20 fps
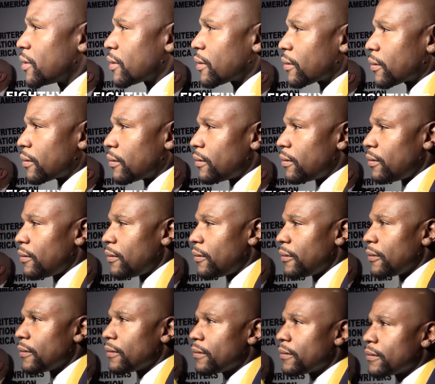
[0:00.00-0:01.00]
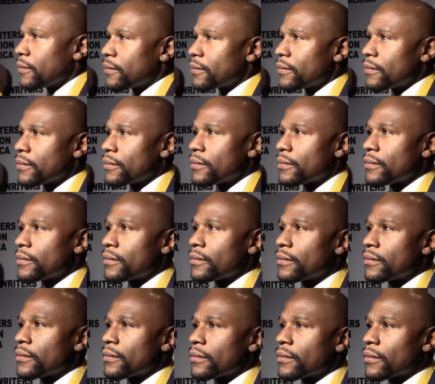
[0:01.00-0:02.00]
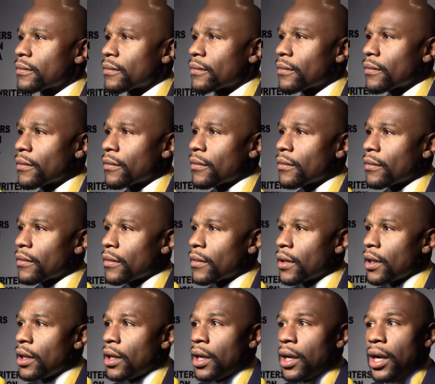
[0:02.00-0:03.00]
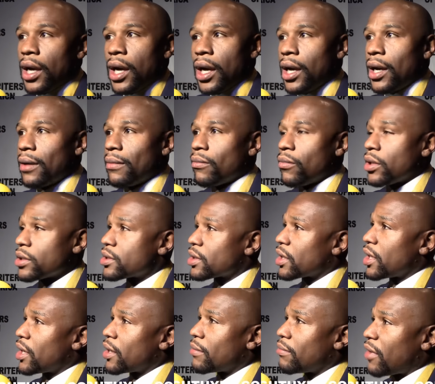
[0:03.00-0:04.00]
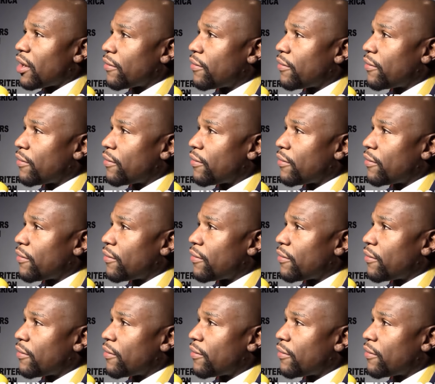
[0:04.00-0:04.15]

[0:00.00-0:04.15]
What would you uh, tell Klitschko what he has to do to win that fight? Um, once again,